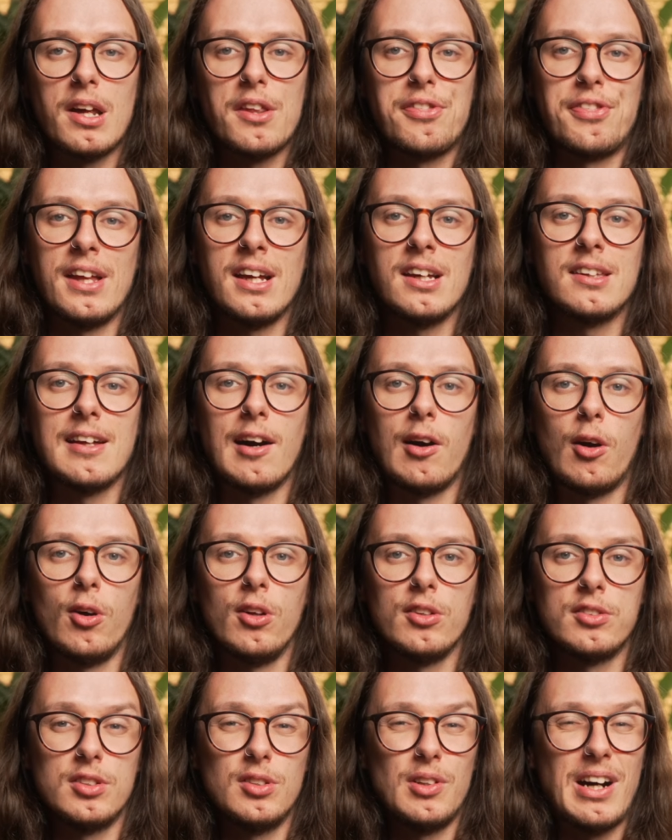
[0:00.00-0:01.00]
I think that
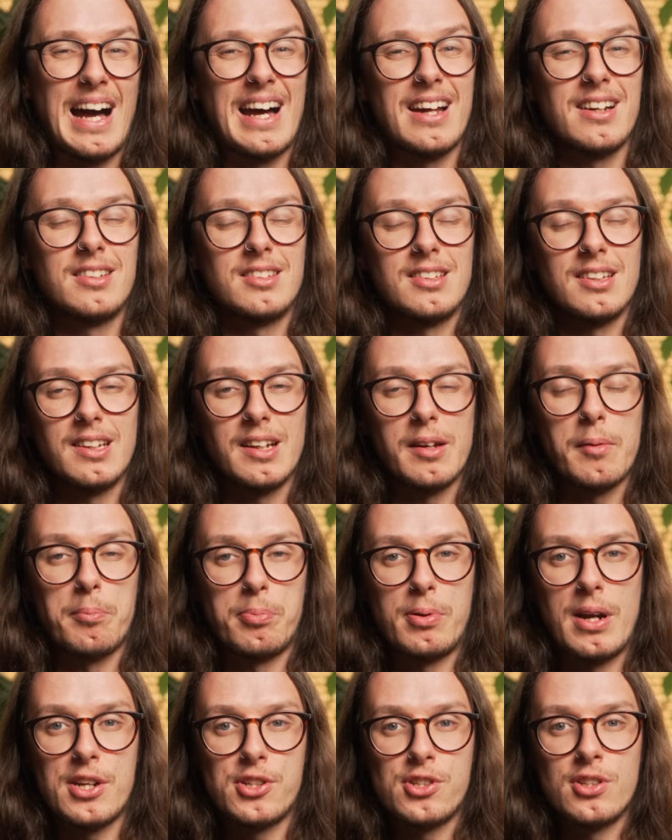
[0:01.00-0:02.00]
also adds to the
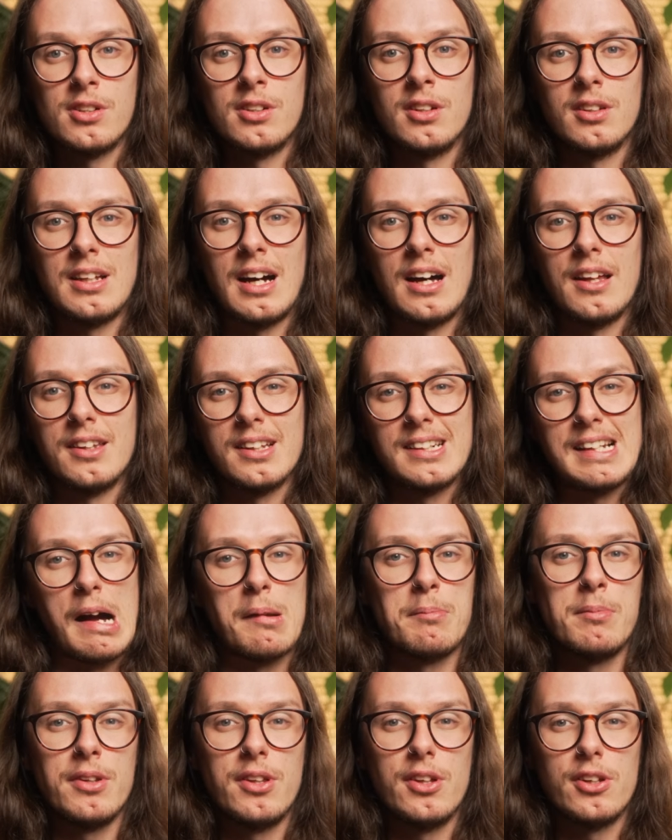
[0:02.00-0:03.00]
impression that the
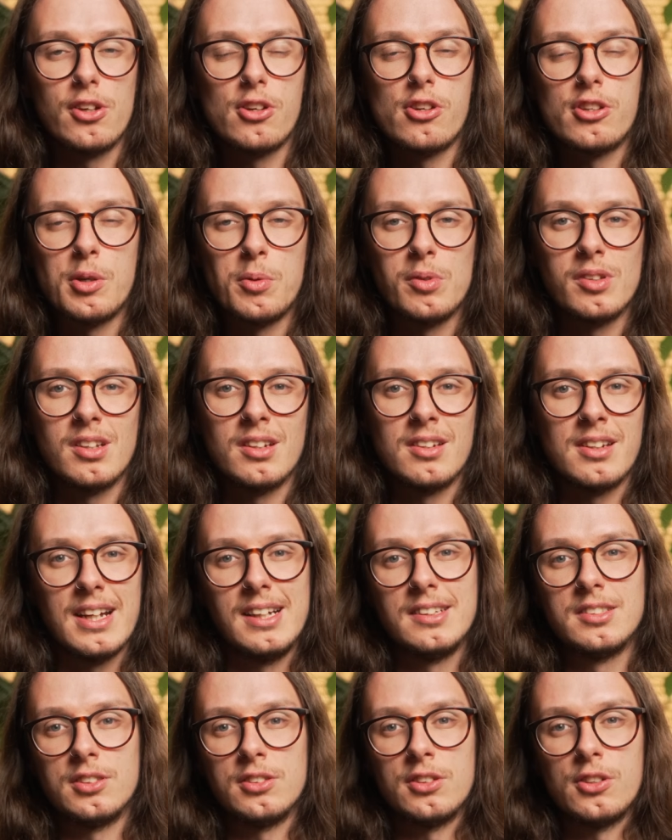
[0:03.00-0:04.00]
camera that you're using
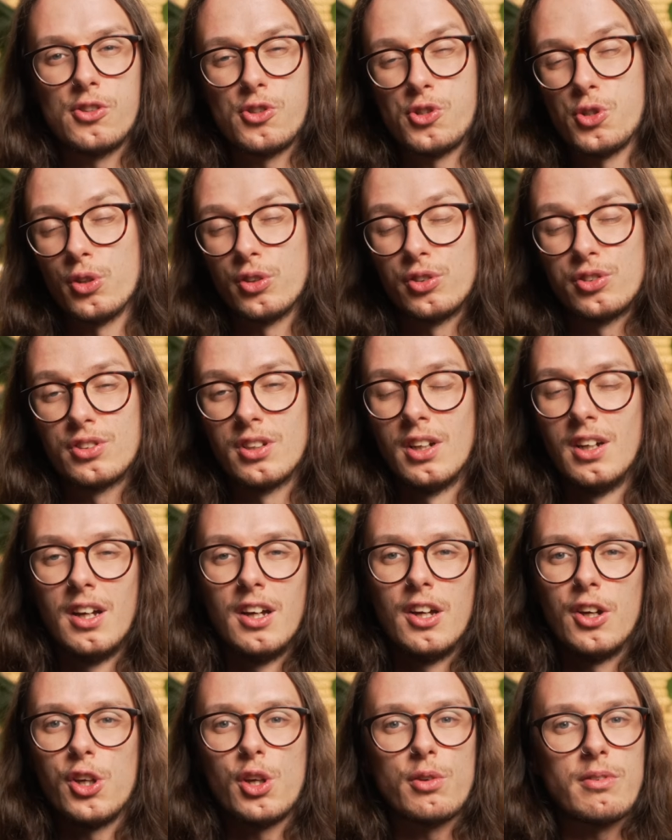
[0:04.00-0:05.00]
isn't just
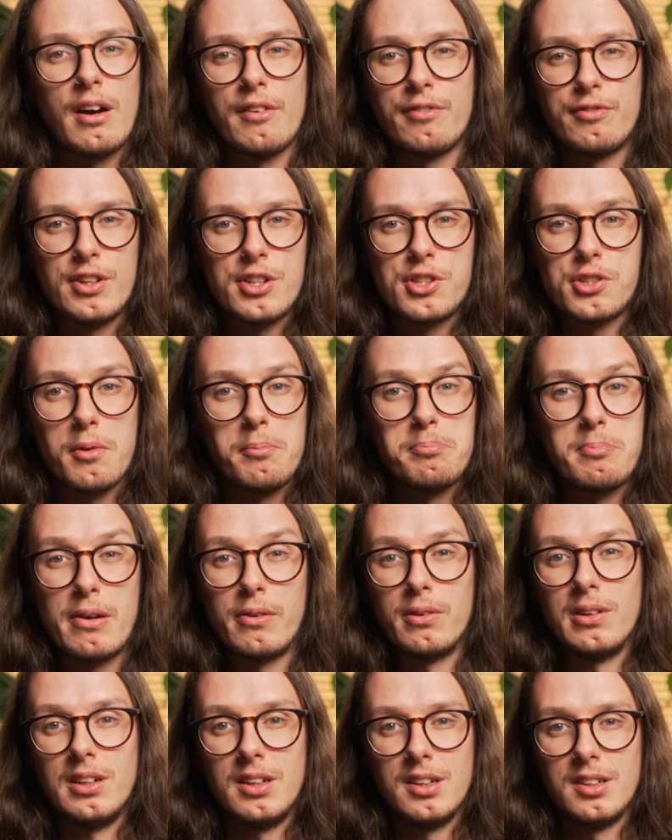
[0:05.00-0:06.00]
your average
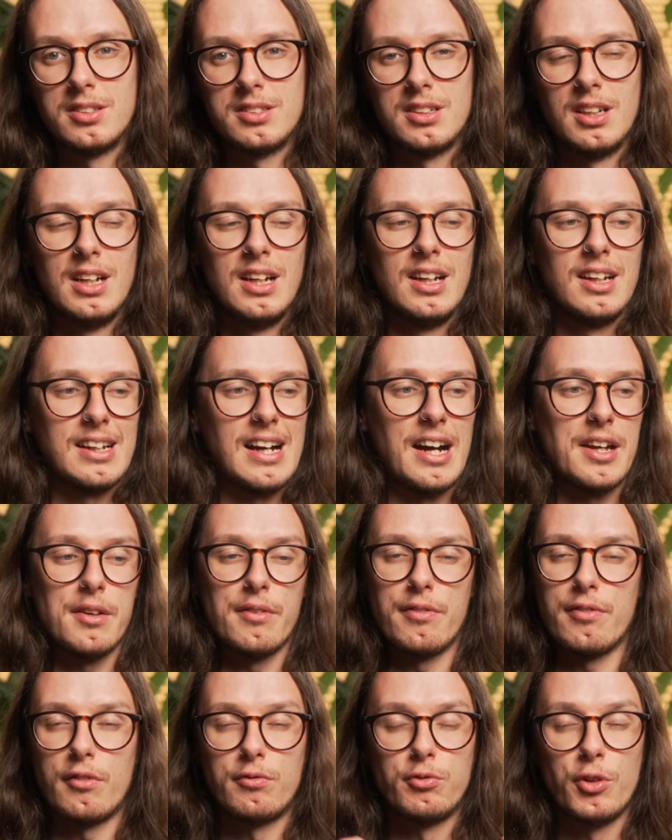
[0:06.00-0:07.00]
mirrorless kind
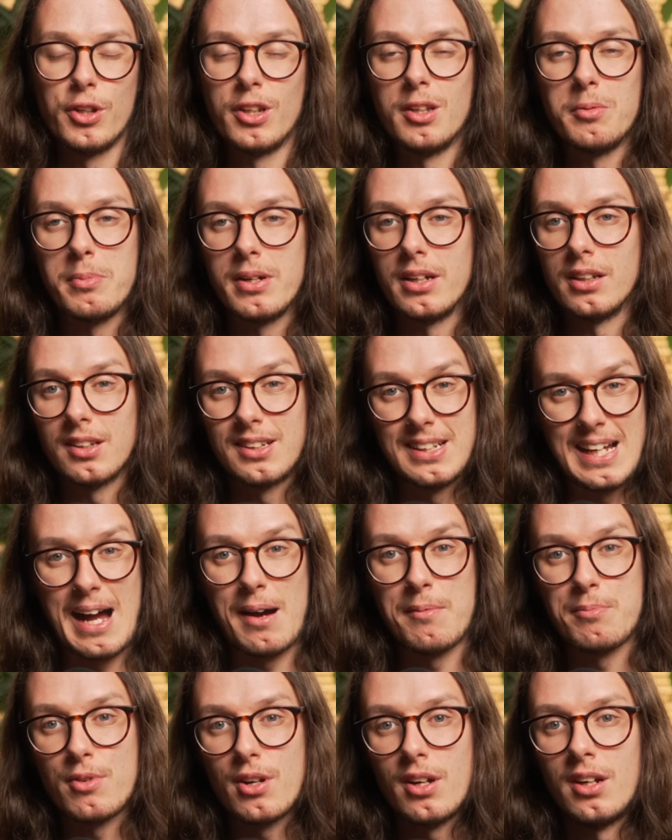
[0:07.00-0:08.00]
of run-of-the-mill
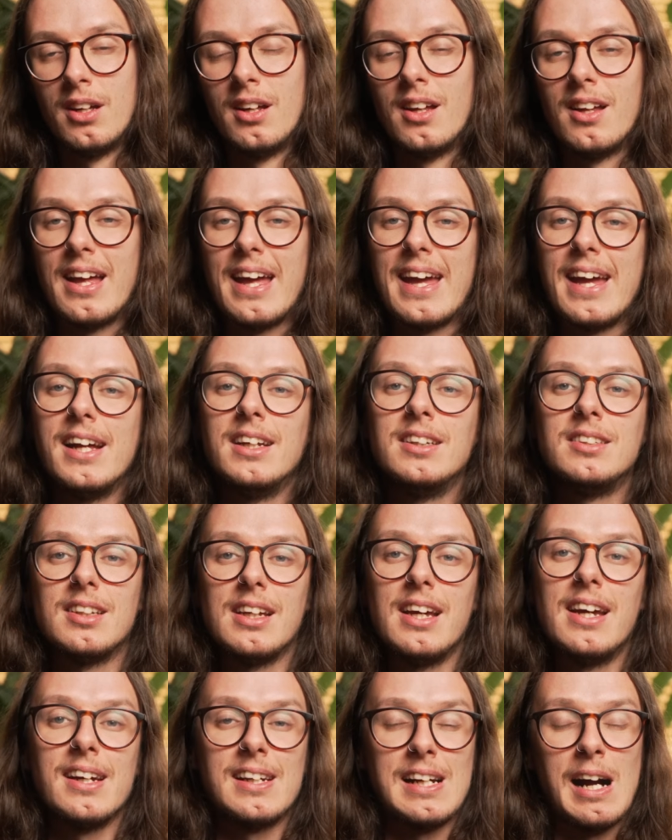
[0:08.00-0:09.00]
camera. It is
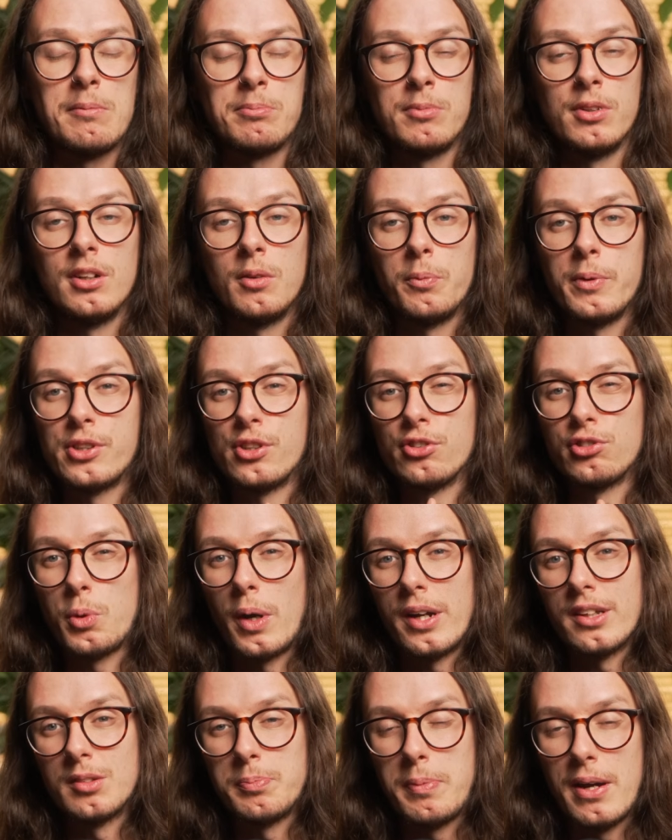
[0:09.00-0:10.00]
a camera which is
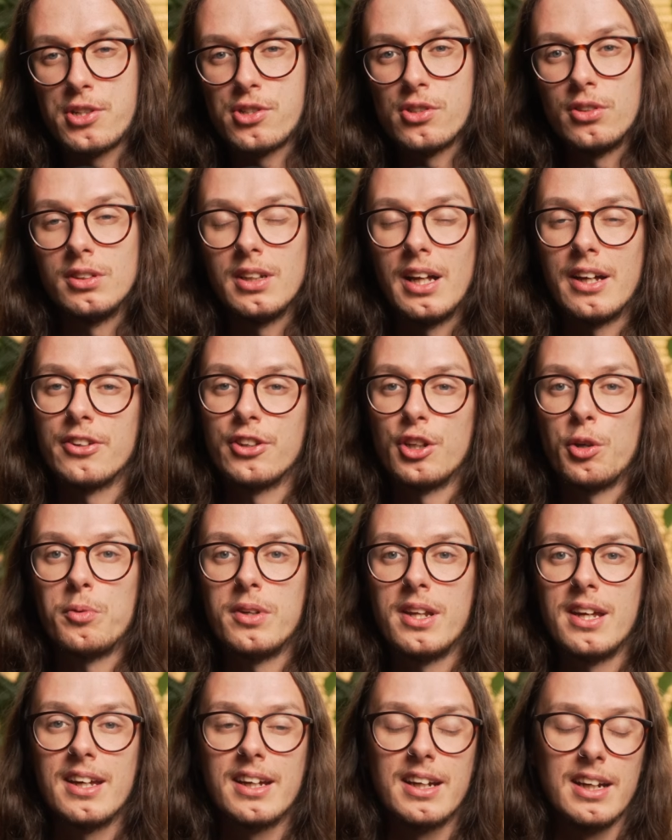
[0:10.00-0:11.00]
quite special and
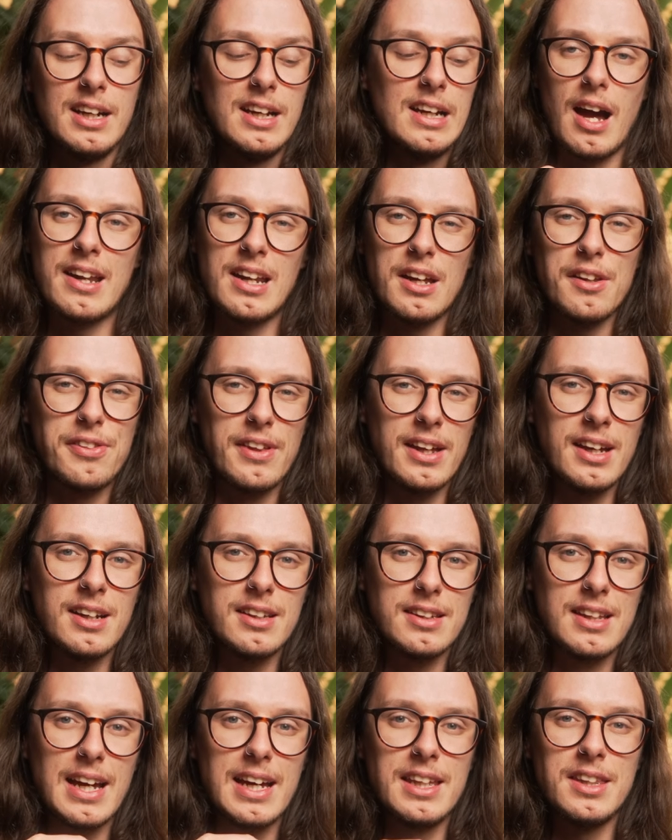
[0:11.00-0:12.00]
unique, and I
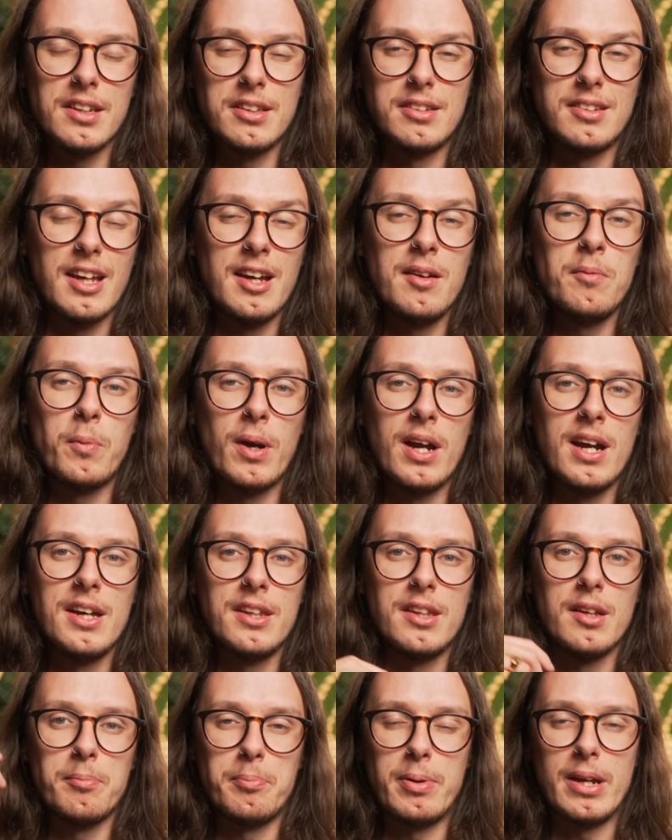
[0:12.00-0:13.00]
think that in the same way
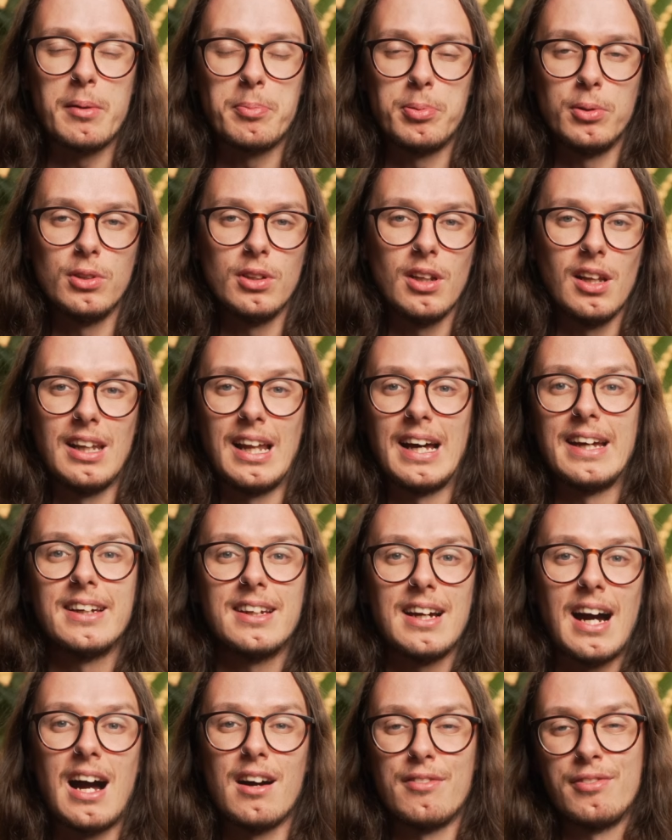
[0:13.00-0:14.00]
that people like
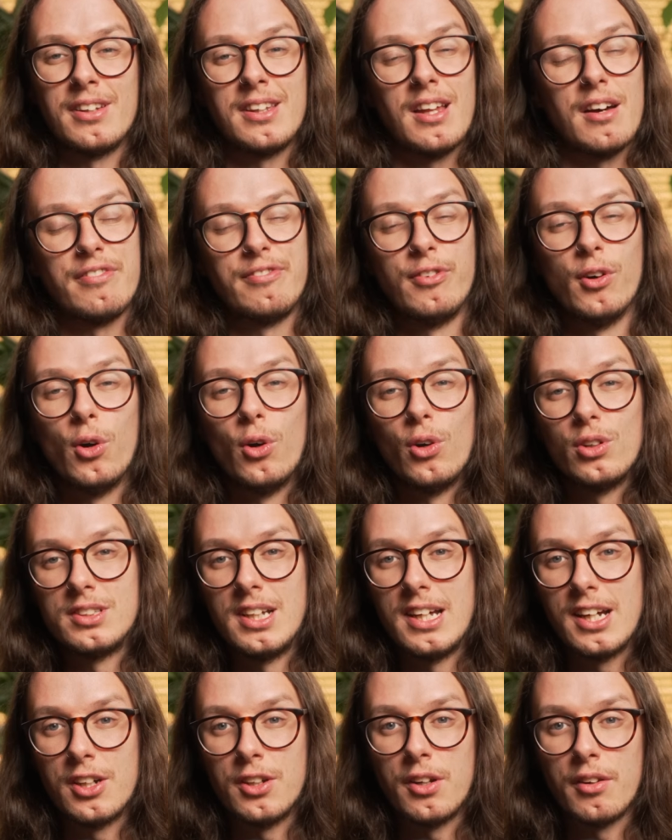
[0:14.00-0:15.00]
having their photo
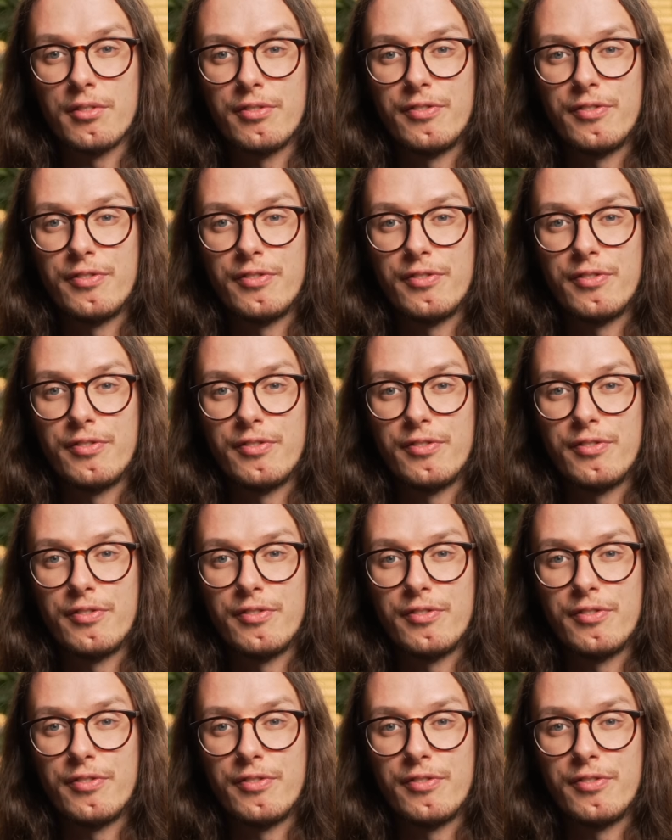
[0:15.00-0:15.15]
taken on